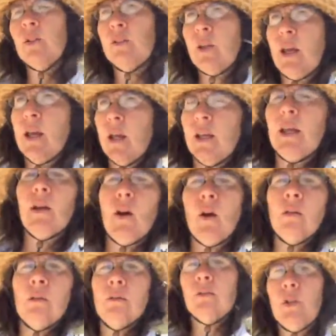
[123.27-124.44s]
Do you take any at
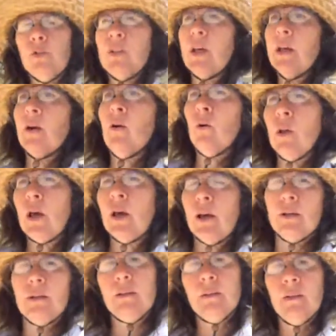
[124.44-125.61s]
all? Do you take a whole lot?